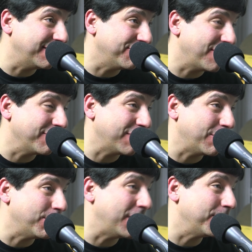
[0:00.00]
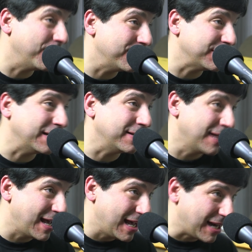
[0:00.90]
and the front and rear bumpers and
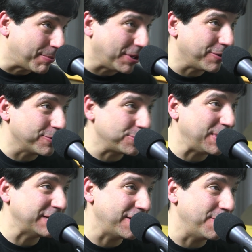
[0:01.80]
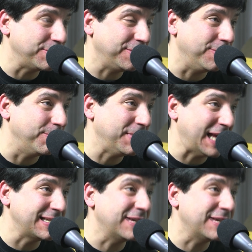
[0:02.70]
a couple other tweaks in 02. But that's